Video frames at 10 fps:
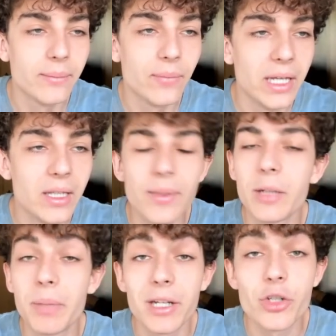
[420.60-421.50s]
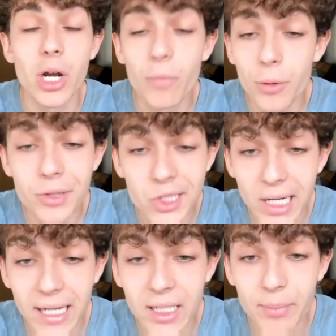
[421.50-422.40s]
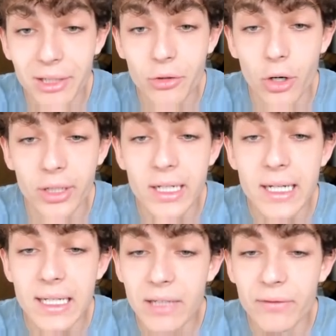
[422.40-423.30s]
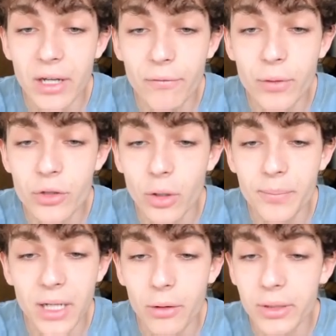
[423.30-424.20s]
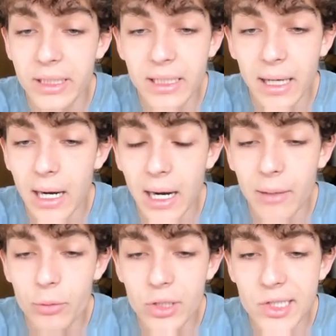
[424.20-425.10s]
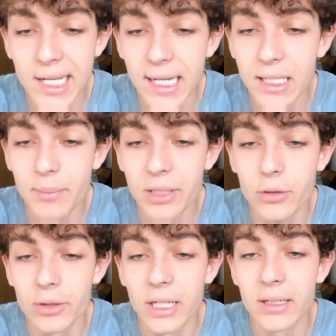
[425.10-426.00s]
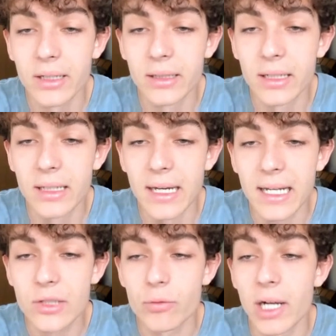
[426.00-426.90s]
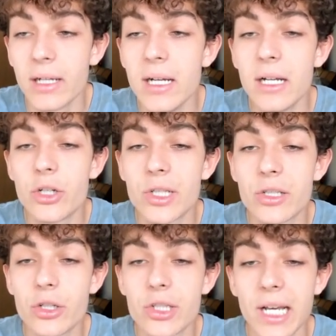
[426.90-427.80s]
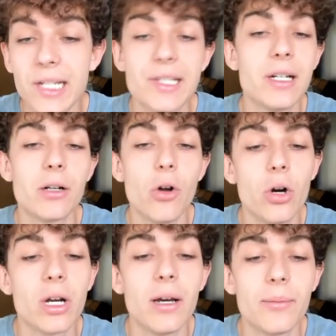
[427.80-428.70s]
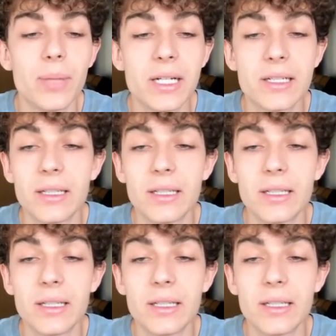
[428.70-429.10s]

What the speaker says: in the big picture, I won't sell any Bitcoin. Even if we drop down here, I wouldn't sell any Bitcoin. Then the next run just takes a little longer. But